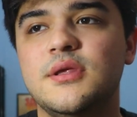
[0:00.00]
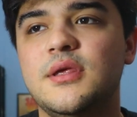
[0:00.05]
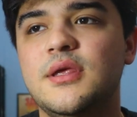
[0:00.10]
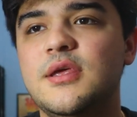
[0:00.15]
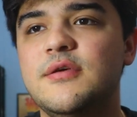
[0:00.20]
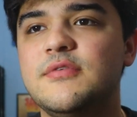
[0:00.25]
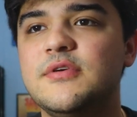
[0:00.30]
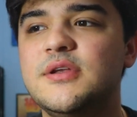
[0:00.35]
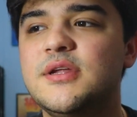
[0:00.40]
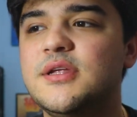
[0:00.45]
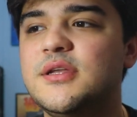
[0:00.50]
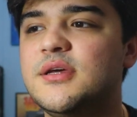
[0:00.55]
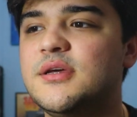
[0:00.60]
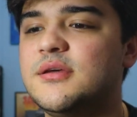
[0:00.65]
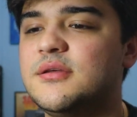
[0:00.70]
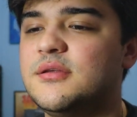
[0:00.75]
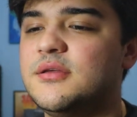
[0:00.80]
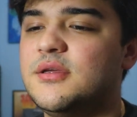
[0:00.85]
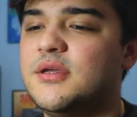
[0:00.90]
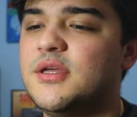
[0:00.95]
even in
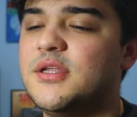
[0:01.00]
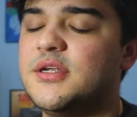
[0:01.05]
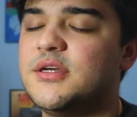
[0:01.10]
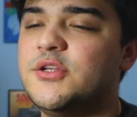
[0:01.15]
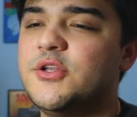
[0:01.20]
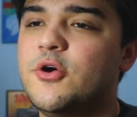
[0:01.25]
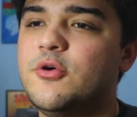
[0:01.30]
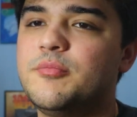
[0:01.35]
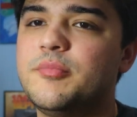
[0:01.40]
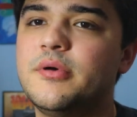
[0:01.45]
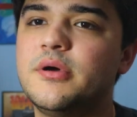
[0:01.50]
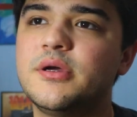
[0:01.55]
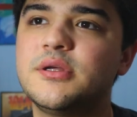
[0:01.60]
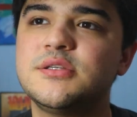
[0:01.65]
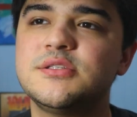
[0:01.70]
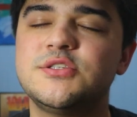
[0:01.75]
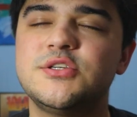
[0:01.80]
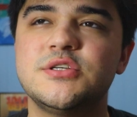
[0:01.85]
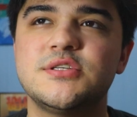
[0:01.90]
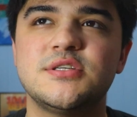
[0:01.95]
a in a
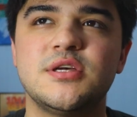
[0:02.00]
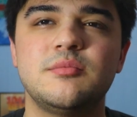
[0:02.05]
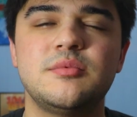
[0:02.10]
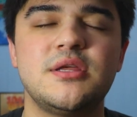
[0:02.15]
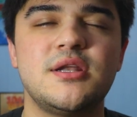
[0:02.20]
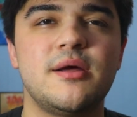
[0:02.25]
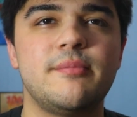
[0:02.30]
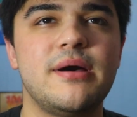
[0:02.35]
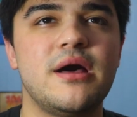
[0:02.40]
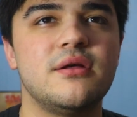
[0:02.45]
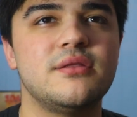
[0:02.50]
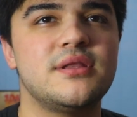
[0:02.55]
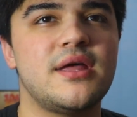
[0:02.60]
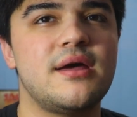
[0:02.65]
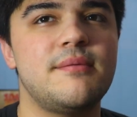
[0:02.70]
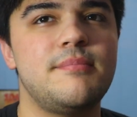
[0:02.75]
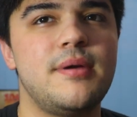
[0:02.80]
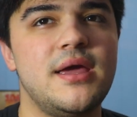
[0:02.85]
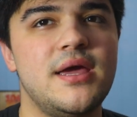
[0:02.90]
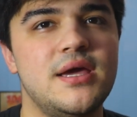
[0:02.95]
notebook, just something about
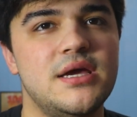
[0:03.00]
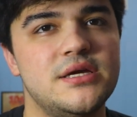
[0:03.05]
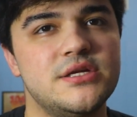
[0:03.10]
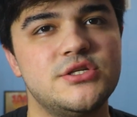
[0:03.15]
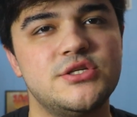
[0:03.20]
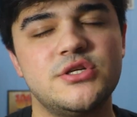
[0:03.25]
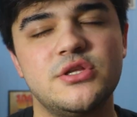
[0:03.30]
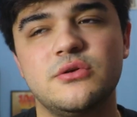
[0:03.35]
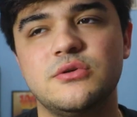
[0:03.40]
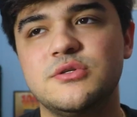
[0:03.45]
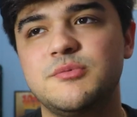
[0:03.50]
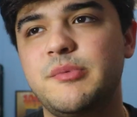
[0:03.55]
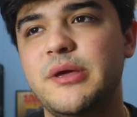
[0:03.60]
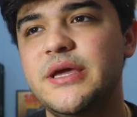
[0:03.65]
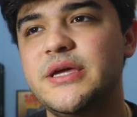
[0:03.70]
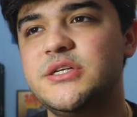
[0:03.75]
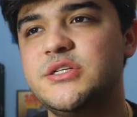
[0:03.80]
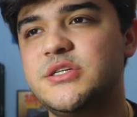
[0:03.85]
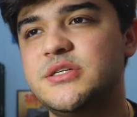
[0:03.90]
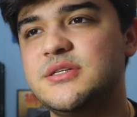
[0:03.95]
that page, those
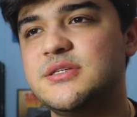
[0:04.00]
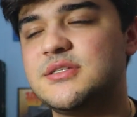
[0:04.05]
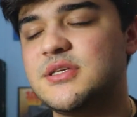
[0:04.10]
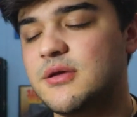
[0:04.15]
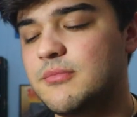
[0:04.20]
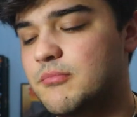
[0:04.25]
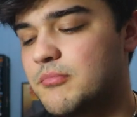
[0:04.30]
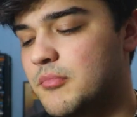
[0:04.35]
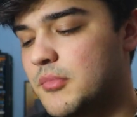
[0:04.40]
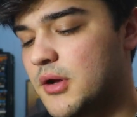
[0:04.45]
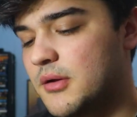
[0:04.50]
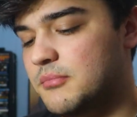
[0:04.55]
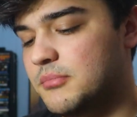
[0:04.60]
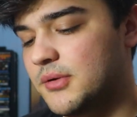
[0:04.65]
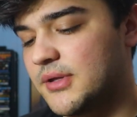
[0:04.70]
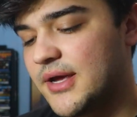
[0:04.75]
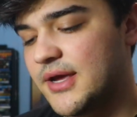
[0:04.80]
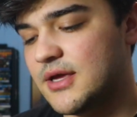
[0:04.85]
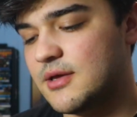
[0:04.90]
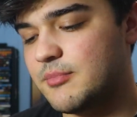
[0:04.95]
pages, a, a
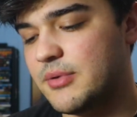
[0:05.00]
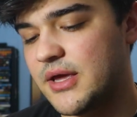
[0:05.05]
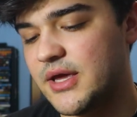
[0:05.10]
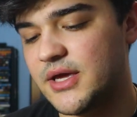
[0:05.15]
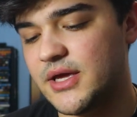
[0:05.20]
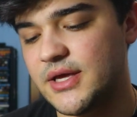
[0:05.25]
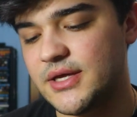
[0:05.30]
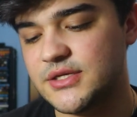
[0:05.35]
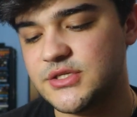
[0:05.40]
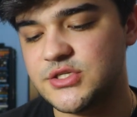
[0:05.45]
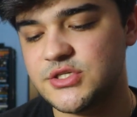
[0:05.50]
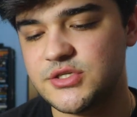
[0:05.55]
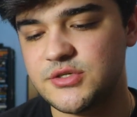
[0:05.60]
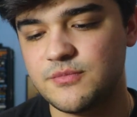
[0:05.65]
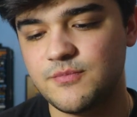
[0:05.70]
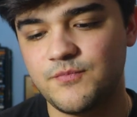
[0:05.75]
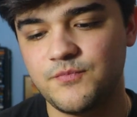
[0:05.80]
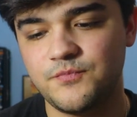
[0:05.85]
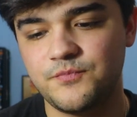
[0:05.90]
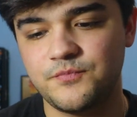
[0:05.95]
blank page,
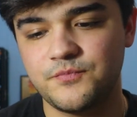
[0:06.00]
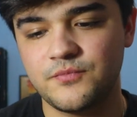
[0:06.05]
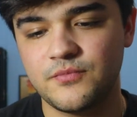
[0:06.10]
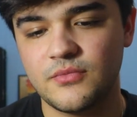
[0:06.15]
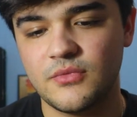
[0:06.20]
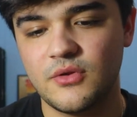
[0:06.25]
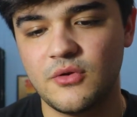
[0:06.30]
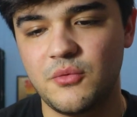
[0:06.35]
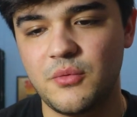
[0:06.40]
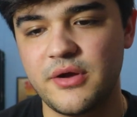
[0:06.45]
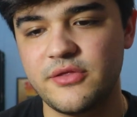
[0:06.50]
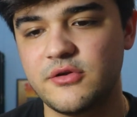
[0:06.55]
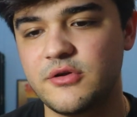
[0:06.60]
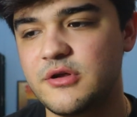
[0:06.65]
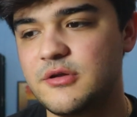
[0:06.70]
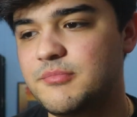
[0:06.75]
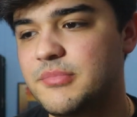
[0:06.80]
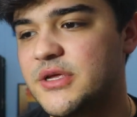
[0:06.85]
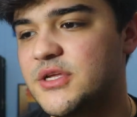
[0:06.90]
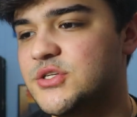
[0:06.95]

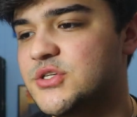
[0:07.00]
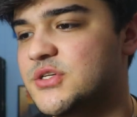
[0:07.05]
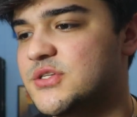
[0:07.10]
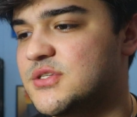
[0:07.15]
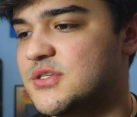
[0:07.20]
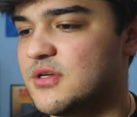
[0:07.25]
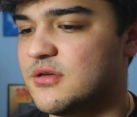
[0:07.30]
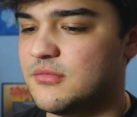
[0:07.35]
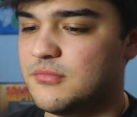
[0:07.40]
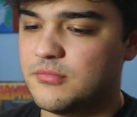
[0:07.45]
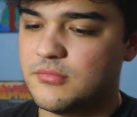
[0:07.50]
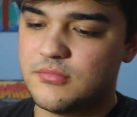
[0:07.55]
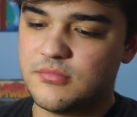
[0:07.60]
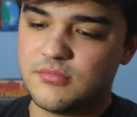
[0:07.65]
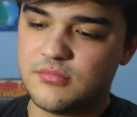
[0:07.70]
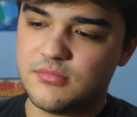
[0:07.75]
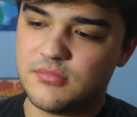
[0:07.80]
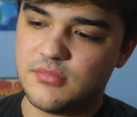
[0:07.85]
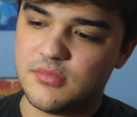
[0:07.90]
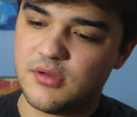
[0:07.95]
whether it be just a
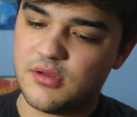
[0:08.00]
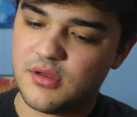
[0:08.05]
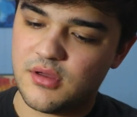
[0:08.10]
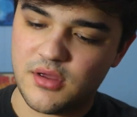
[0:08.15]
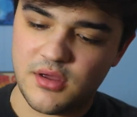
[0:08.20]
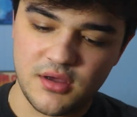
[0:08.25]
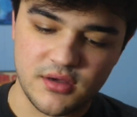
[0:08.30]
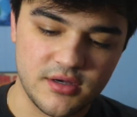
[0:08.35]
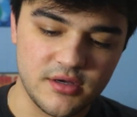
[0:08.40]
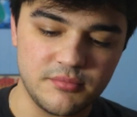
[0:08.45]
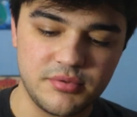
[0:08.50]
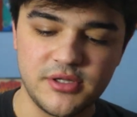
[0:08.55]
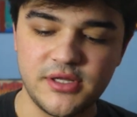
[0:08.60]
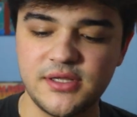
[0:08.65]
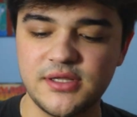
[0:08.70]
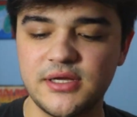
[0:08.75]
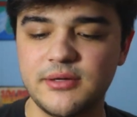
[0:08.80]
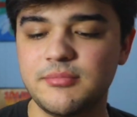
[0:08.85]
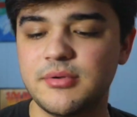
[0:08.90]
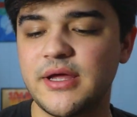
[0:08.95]
a
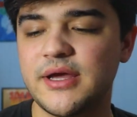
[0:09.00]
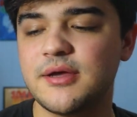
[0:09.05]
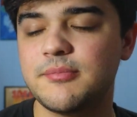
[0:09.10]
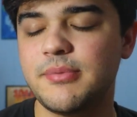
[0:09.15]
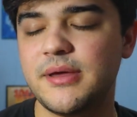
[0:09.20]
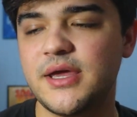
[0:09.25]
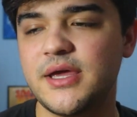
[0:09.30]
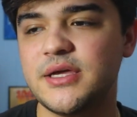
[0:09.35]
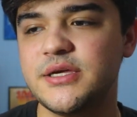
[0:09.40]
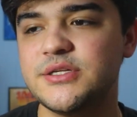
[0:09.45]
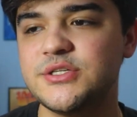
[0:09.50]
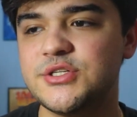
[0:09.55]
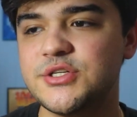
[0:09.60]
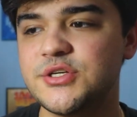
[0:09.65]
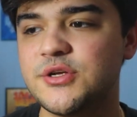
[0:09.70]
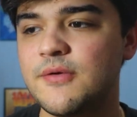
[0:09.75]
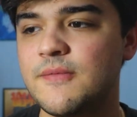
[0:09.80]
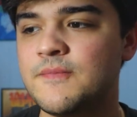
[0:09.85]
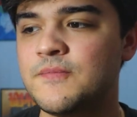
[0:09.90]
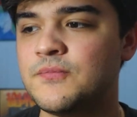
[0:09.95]
completely blank
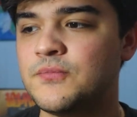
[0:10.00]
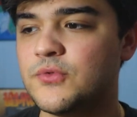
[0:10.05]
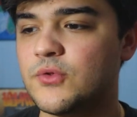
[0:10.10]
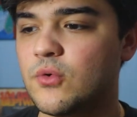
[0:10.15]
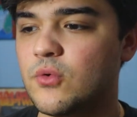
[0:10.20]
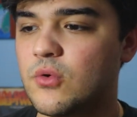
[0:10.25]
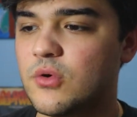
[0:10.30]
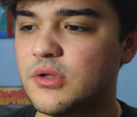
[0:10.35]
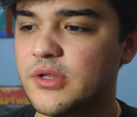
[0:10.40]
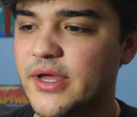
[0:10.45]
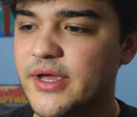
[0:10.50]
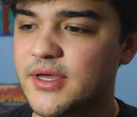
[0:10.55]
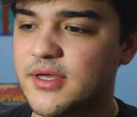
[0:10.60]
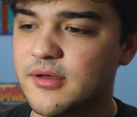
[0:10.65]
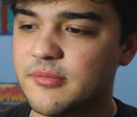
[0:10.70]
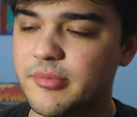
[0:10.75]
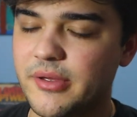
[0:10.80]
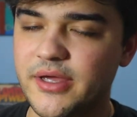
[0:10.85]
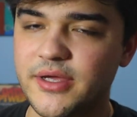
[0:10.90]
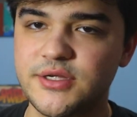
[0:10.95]
page, or
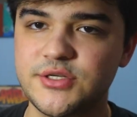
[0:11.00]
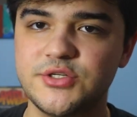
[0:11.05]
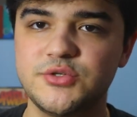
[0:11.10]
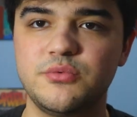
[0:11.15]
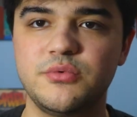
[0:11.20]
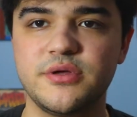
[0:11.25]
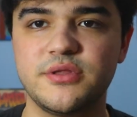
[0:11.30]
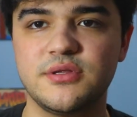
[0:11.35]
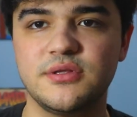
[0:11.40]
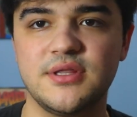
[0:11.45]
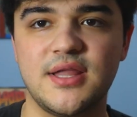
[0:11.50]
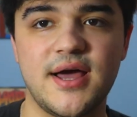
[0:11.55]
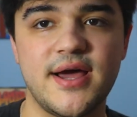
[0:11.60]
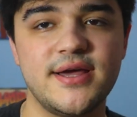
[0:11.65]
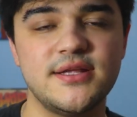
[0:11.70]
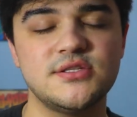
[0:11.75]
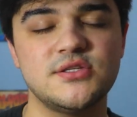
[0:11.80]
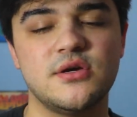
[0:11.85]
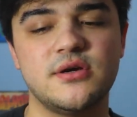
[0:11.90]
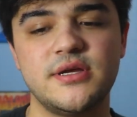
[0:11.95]
like a page with
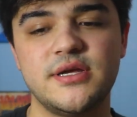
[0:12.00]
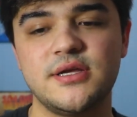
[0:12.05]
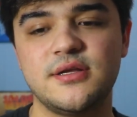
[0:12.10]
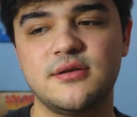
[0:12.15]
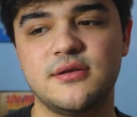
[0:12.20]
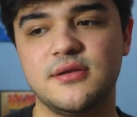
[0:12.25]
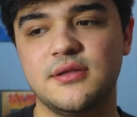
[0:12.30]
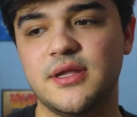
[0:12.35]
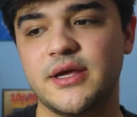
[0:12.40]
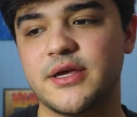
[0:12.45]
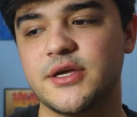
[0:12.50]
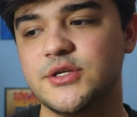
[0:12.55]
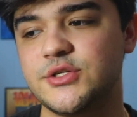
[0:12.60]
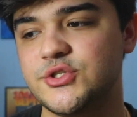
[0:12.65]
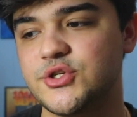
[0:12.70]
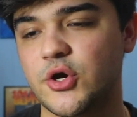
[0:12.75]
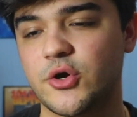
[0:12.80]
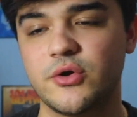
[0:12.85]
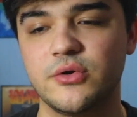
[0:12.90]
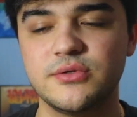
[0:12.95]
lines on it, like a
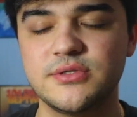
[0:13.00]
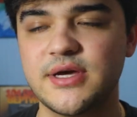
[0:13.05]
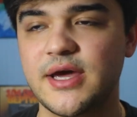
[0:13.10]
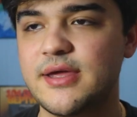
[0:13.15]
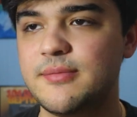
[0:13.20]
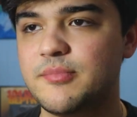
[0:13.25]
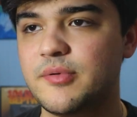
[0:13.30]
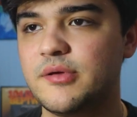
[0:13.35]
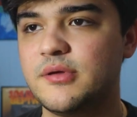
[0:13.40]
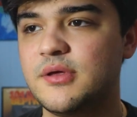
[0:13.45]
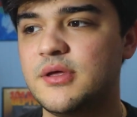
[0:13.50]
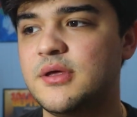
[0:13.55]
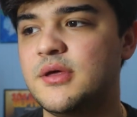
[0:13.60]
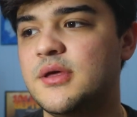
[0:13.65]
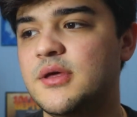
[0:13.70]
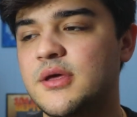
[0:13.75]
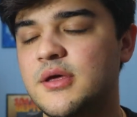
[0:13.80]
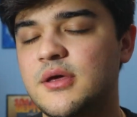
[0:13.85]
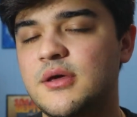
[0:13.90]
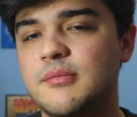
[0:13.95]
journal type
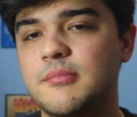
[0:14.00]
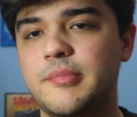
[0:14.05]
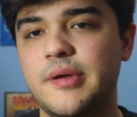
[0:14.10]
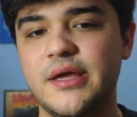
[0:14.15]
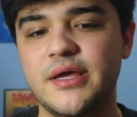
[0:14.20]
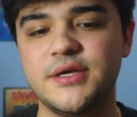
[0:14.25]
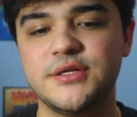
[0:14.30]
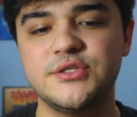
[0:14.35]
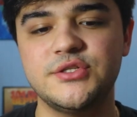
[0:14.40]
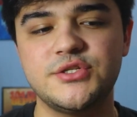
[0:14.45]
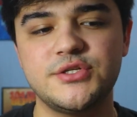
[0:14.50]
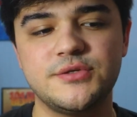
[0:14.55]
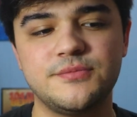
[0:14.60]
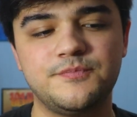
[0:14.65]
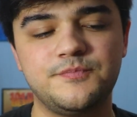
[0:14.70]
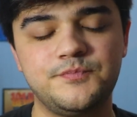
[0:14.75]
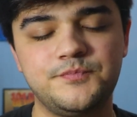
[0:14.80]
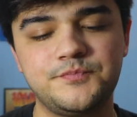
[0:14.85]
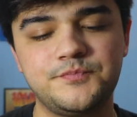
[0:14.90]
page,